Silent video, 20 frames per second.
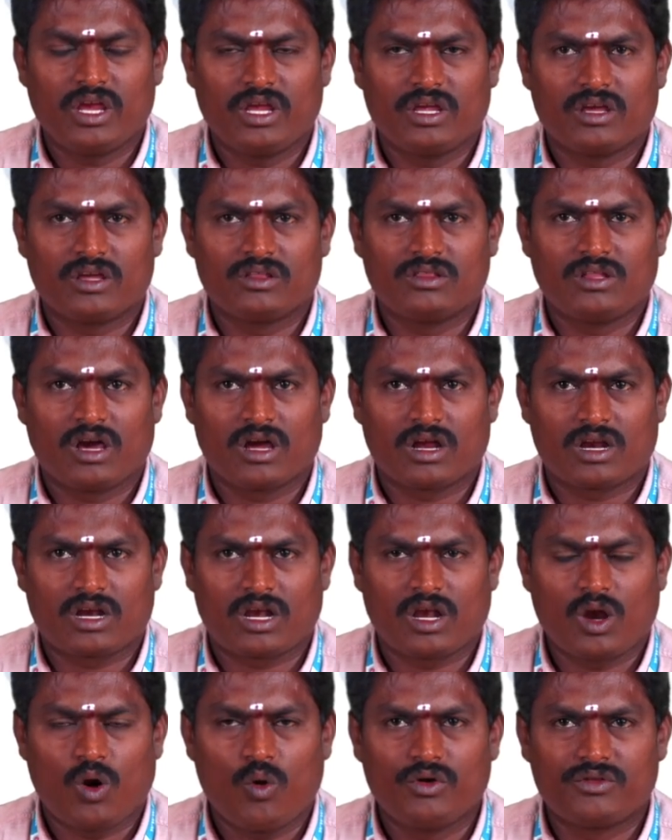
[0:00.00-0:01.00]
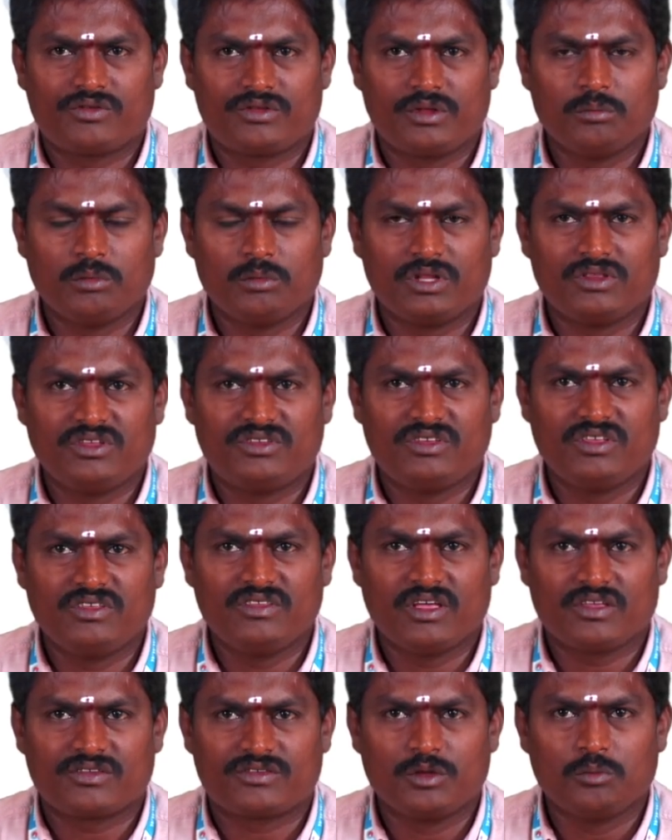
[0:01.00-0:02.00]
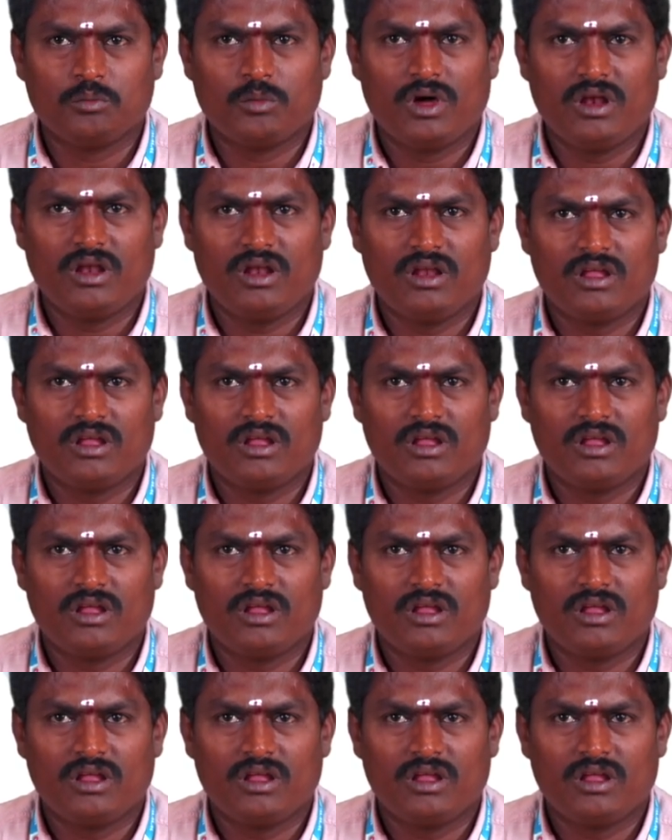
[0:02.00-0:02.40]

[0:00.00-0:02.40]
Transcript: the cloud symbol, this is a symbol.